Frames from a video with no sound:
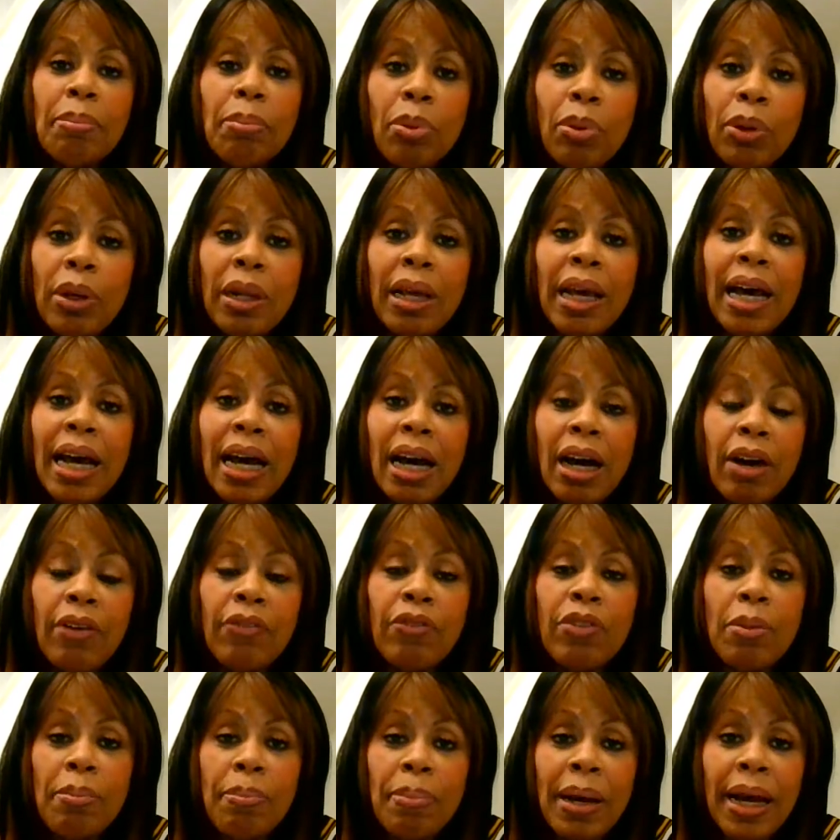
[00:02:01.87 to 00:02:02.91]
pull it out of
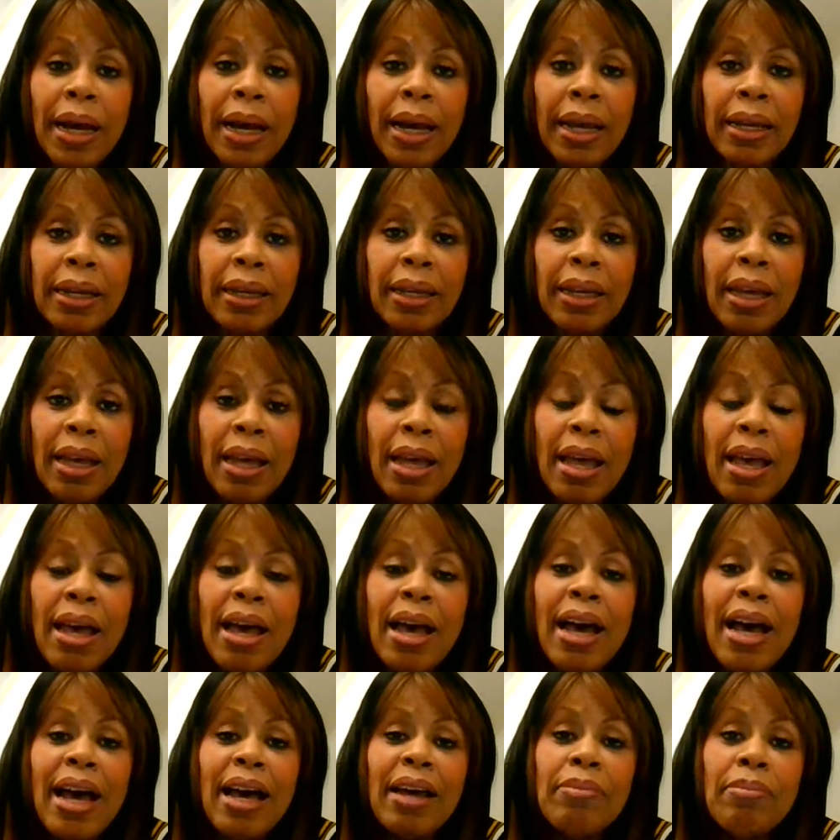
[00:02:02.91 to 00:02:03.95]
the bag
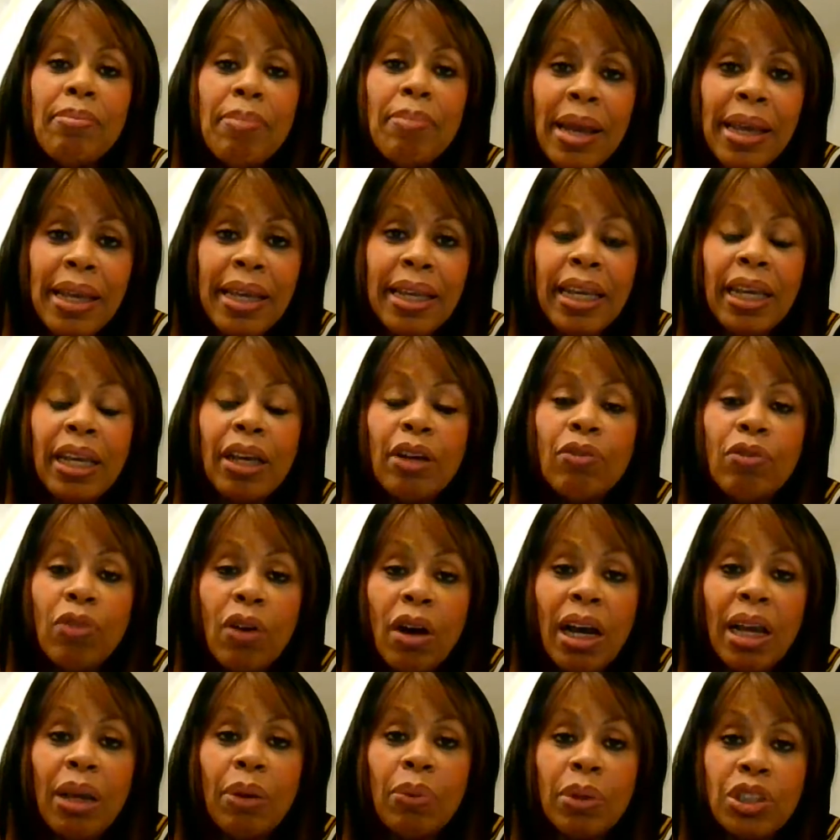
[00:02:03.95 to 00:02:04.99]
and make it
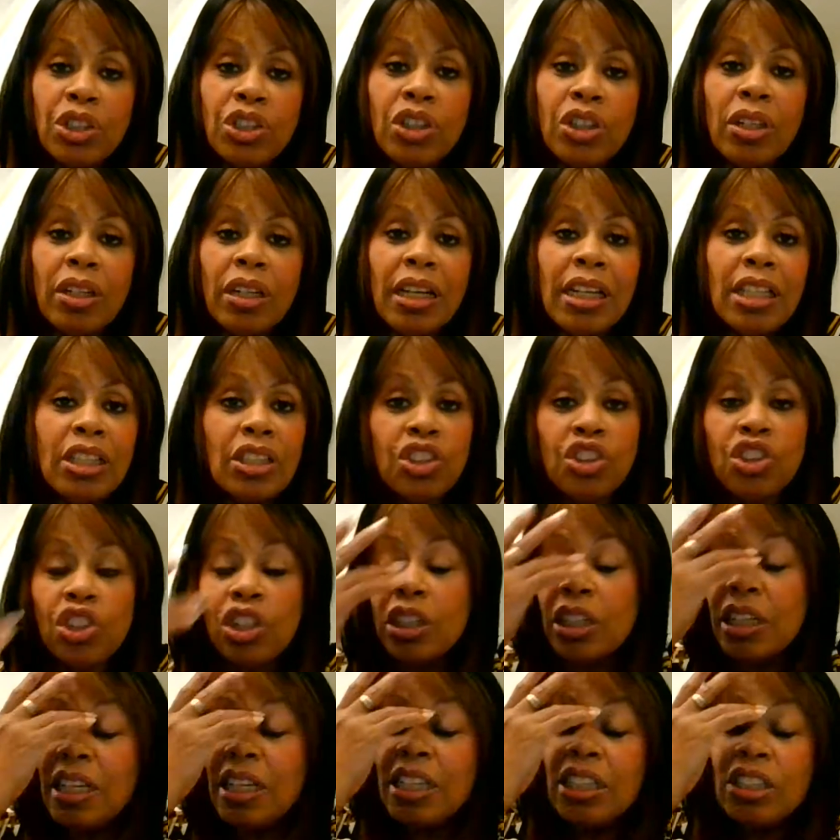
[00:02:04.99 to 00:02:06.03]
right with Siânnise.
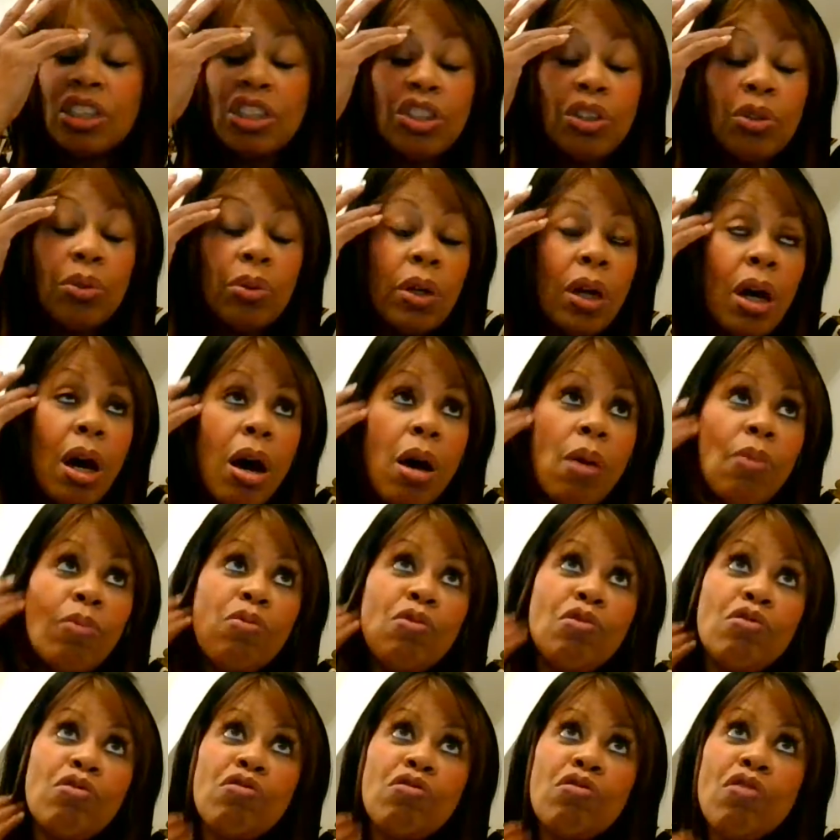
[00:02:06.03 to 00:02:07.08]
Siânnise, you can't
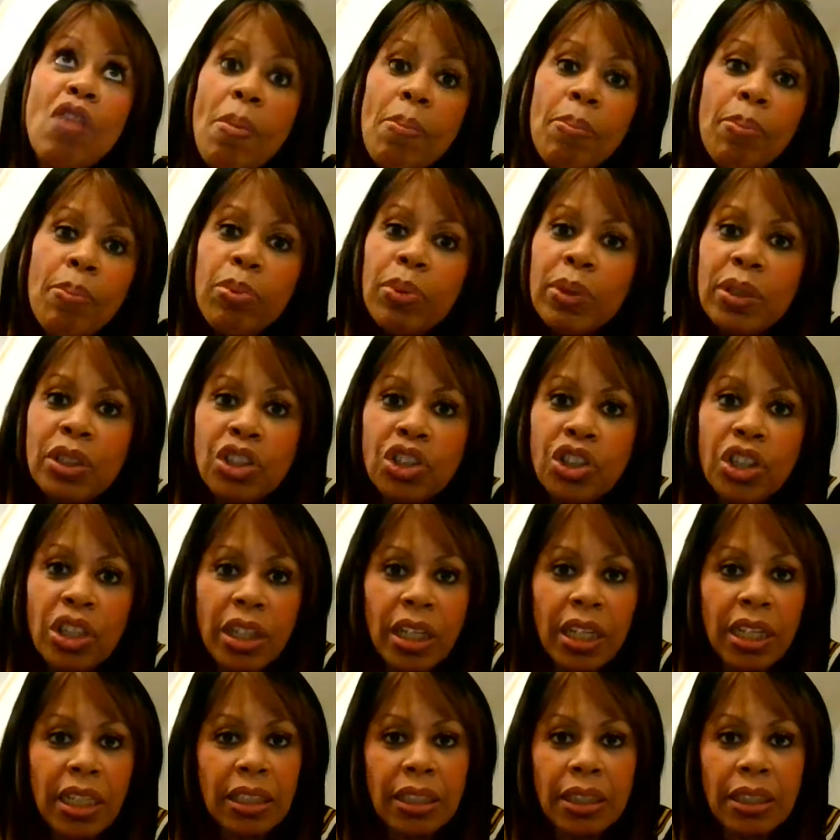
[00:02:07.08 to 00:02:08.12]
romp with
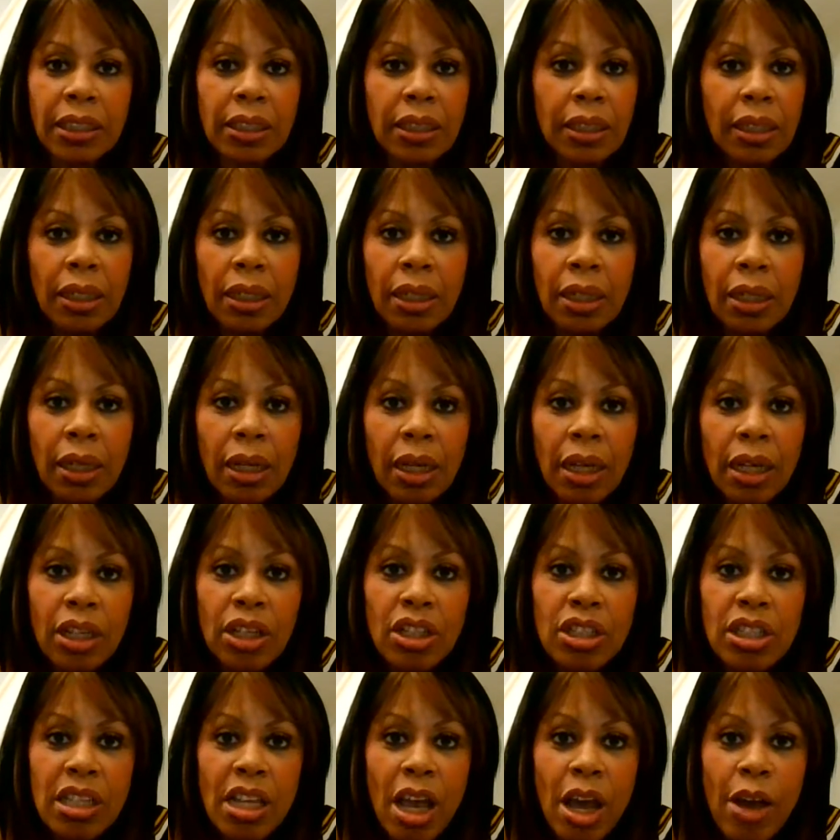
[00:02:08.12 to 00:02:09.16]
Siânnise. You
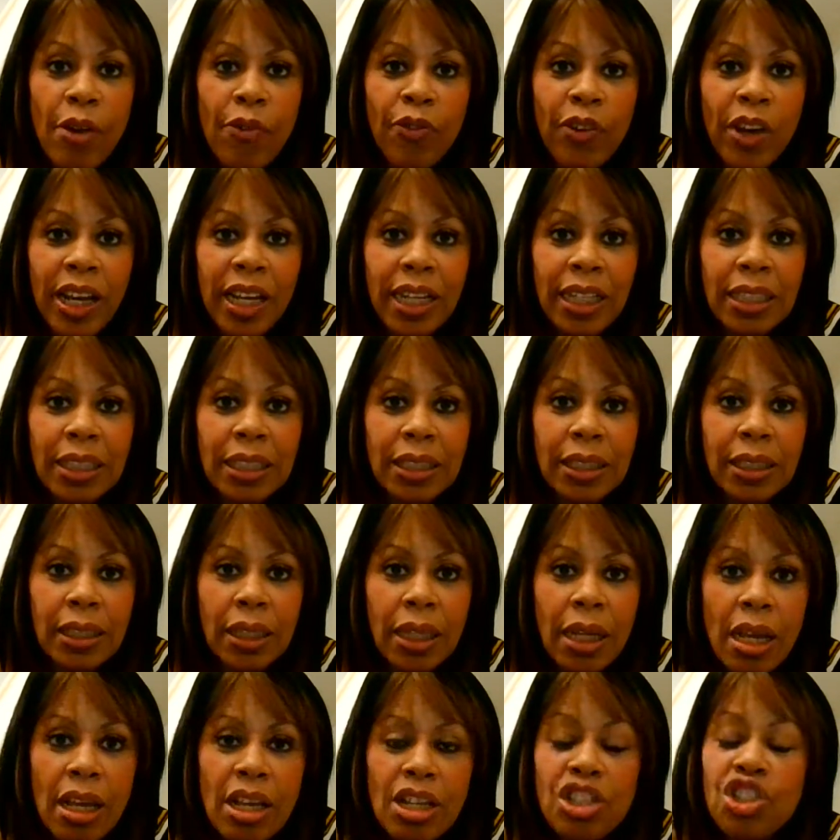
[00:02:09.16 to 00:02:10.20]
see her face?
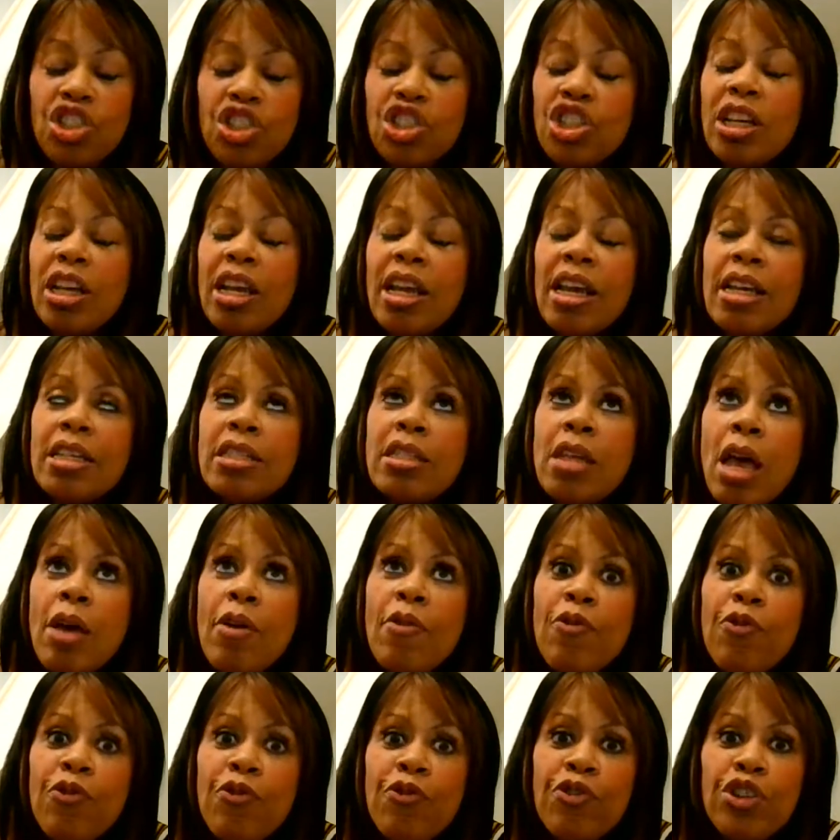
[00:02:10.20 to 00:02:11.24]
She is
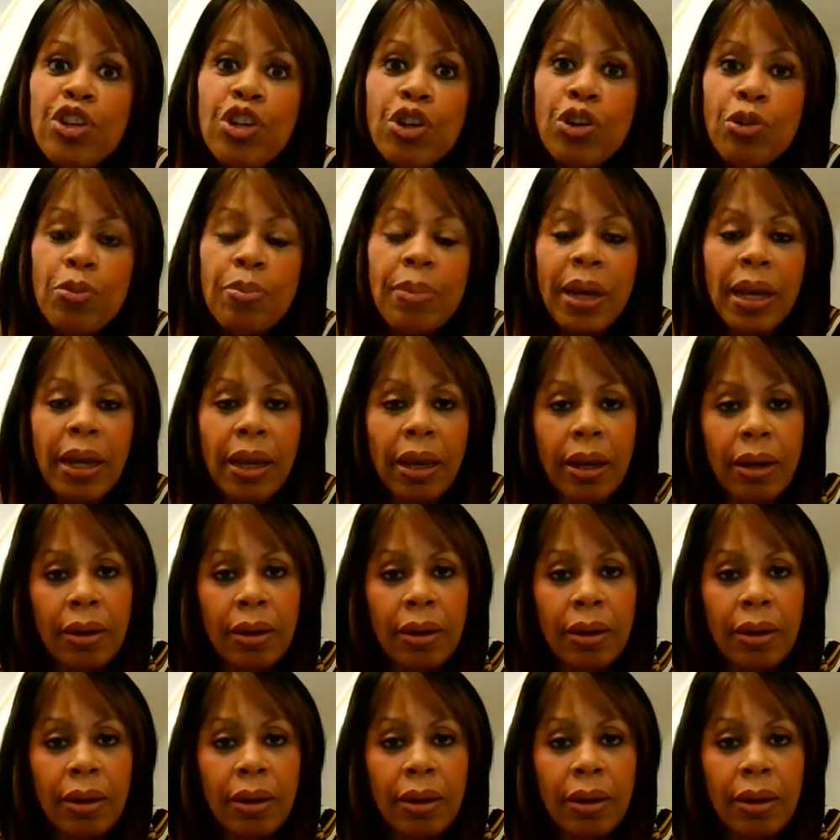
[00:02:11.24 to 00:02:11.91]
fuming.